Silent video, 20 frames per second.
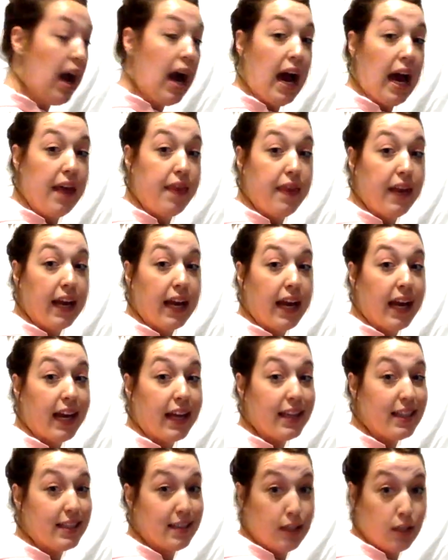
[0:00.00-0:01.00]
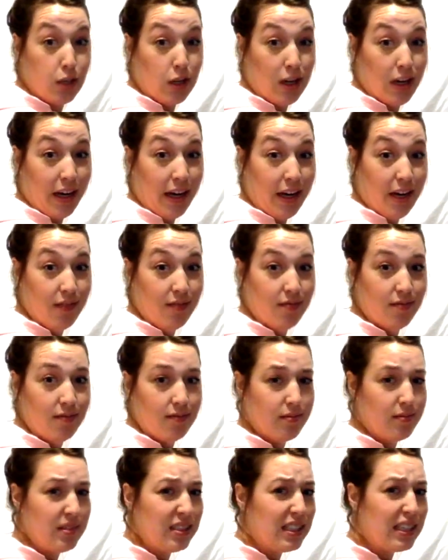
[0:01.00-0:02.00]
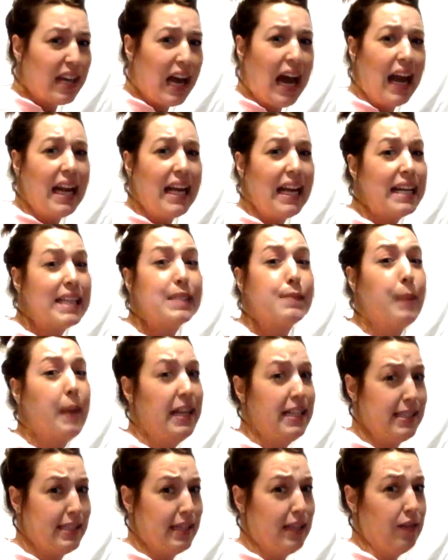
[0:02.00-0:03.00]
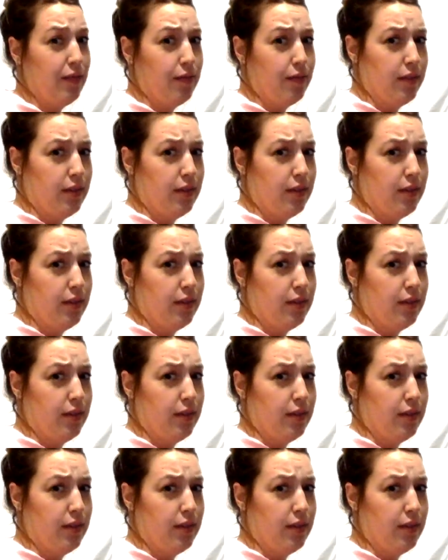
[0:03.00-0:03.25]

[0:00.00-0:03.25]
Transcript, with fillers: I think I got this at Target. Kind of expensive,